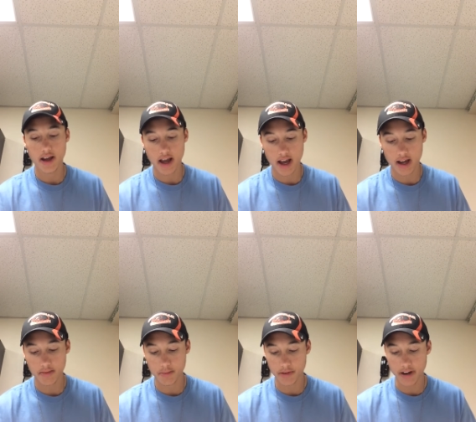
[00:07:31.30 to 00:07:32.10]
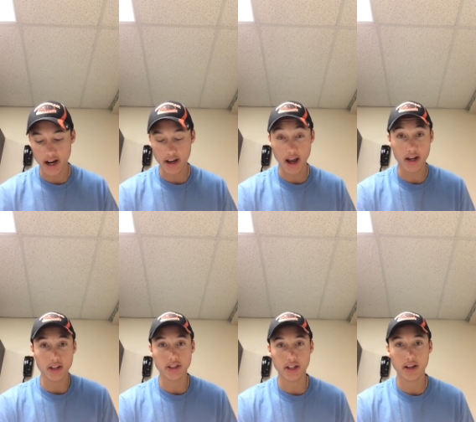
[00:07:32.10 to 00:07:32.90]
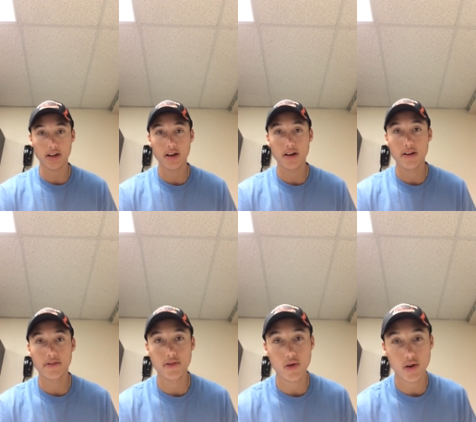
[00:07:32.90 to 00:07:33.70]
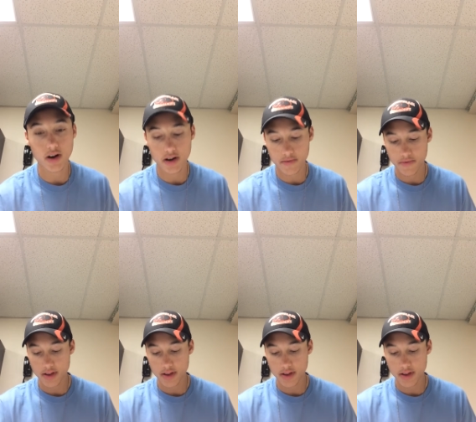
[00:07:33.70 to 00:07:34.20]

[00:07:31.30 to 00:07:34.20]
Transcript: and provide energy for